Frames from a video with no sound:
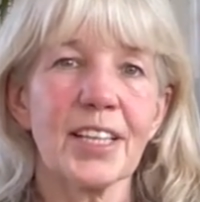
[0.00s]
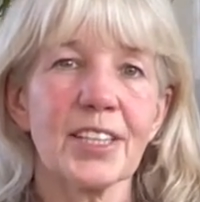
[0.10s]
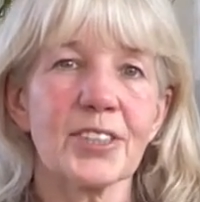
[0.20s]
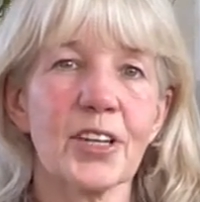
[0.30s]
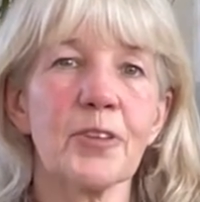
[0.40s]

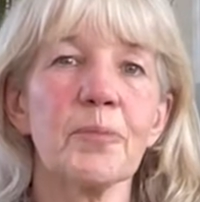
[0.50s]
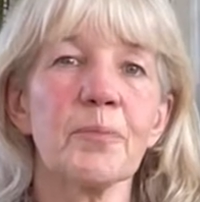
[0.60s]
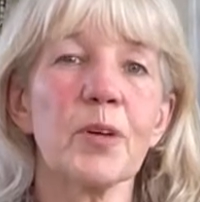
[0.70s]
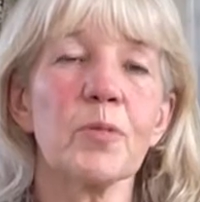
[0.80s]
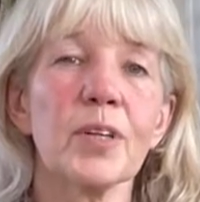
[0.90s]
So
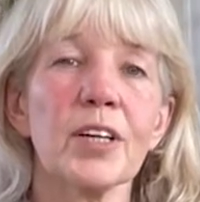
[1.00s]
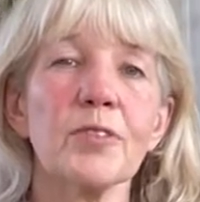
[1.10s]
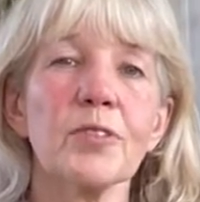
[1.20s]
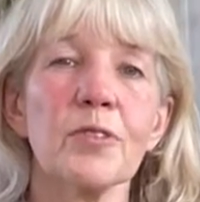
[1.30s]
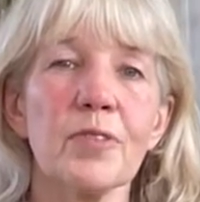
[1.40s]
we're going
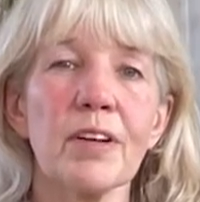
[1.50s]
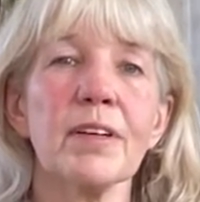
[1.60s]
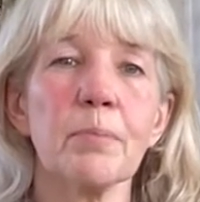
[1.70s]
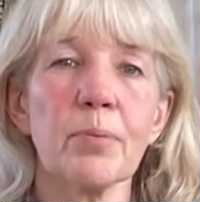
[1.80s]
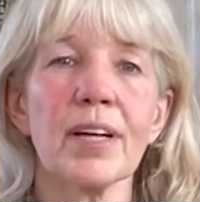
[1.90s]
through a very
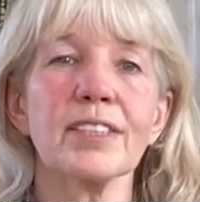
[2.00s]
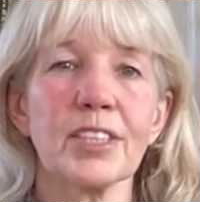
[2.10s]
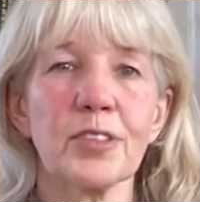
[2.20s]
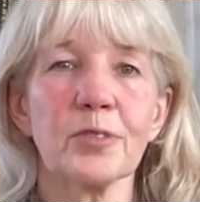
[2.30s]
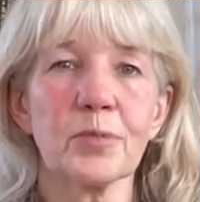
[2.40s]

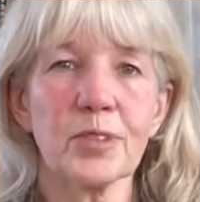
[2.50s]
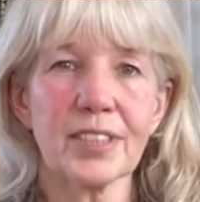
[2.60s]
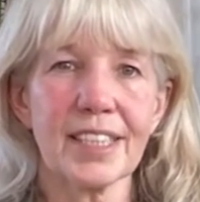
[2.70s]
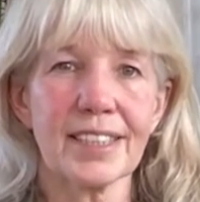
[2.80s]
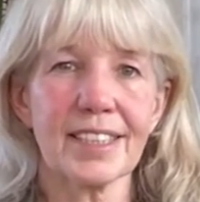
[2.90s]
practical
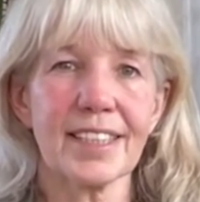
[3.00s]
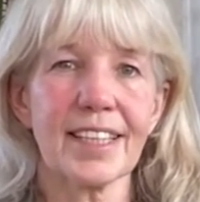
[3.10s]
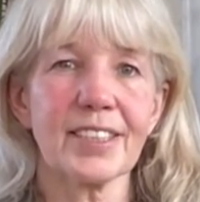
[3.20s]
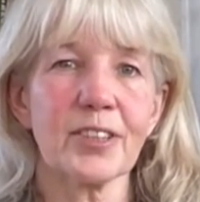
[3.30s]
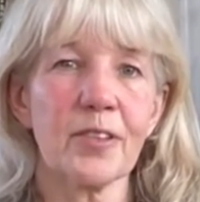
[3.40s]
routine today,
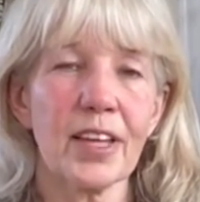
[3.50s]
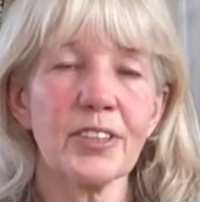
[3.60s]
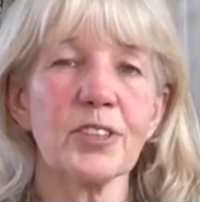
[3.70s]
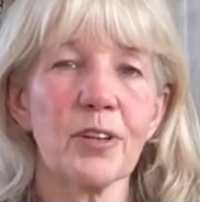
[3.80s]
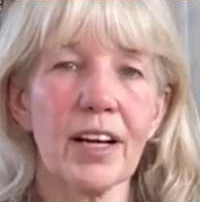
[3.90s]
so then
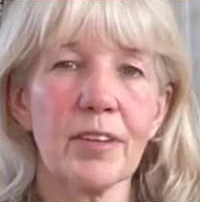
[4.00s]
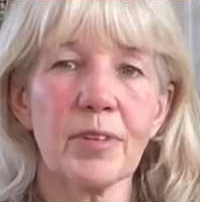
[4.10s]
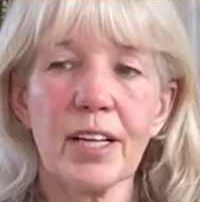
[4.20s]
you'll have